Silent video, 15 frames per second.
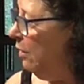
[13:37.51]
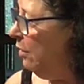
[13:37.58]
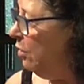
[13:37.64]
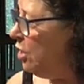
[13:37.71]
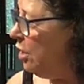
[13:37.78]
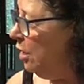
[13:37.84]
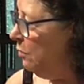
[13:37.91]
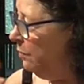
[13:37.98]
or
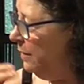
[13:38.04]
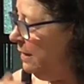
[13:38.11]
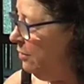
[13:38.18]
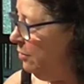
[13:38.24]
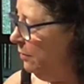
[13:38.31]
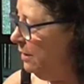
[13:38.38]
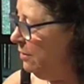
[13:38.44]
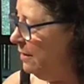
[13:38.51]
should we
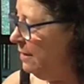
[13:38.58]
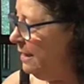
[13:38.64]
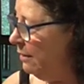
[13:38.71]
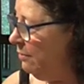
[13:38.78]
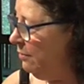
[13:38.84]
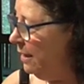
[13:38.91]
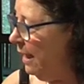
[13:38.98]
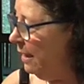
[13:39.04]
do it a
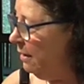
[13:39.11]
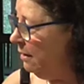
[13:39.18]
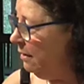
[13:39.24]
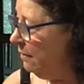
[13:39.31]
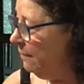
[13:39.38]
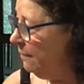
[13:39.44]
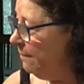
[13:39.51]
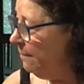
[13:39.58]
set again?
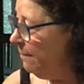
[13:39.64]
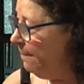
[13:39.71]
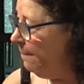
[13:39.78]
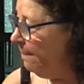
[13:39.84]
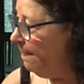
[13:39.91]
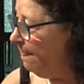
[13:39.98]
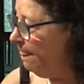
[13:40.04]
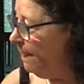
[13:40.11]

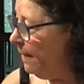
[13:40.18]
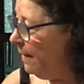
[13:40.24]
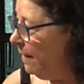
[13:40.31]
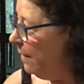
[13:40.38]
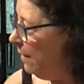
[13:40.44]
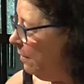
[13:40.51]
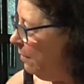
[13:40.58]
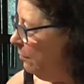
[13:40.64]

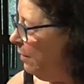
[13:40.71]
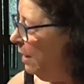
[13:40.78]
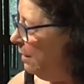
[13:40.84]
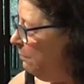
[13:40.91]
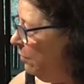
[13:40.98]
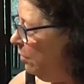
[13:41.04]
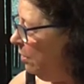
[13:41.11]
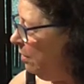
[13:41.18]
One
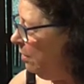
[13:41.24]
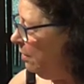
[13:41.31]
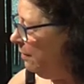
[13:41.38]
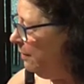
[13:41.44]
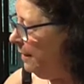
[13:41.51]
more?